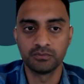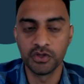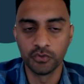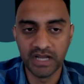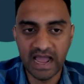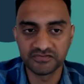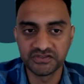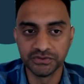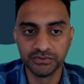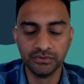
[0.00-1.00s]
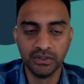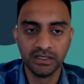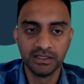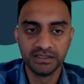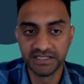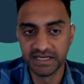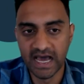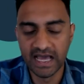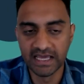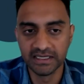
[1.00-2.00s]
we would have to
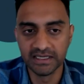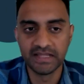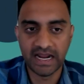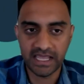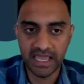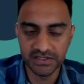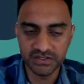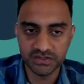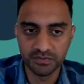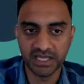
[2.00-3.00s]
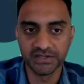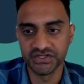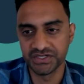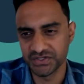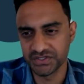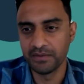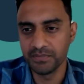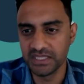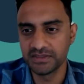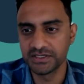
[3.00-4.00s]
deny in that case because it does
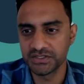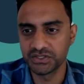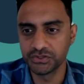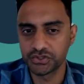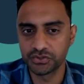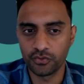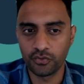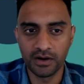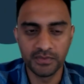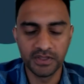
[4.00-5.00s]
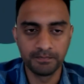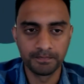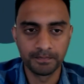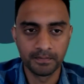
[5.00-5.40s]
not meet the dissolution requirement.